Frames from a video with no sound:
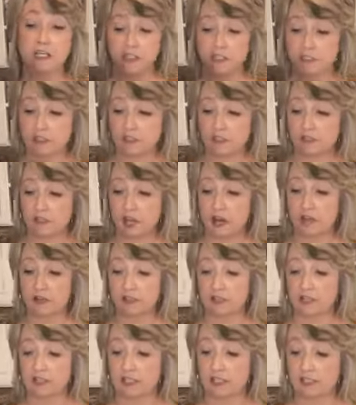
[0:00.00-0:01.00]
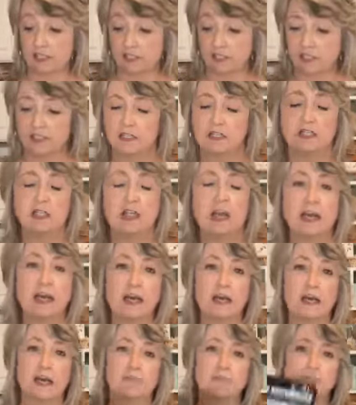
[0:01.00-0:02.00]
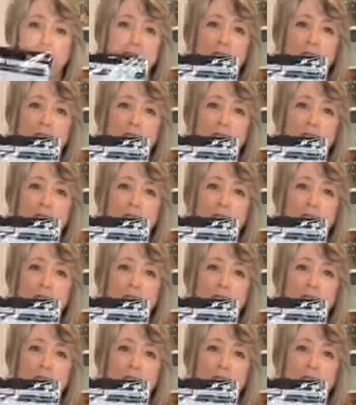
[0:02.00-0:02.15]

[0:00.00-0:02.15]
to start uh,